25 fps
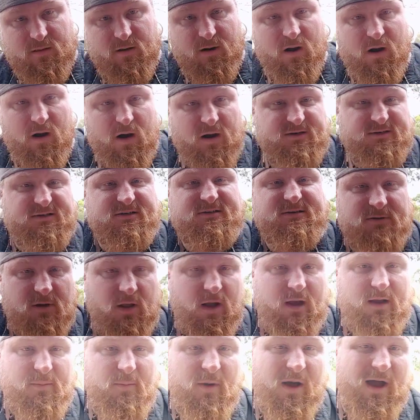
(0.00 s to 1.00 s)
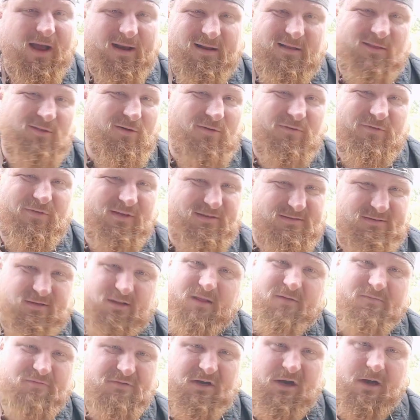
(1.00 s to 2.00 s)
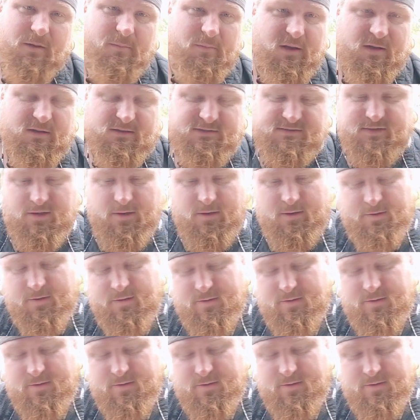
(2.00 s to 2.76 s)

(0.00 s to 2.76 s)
know, I just like my analog things. I love sharpening, so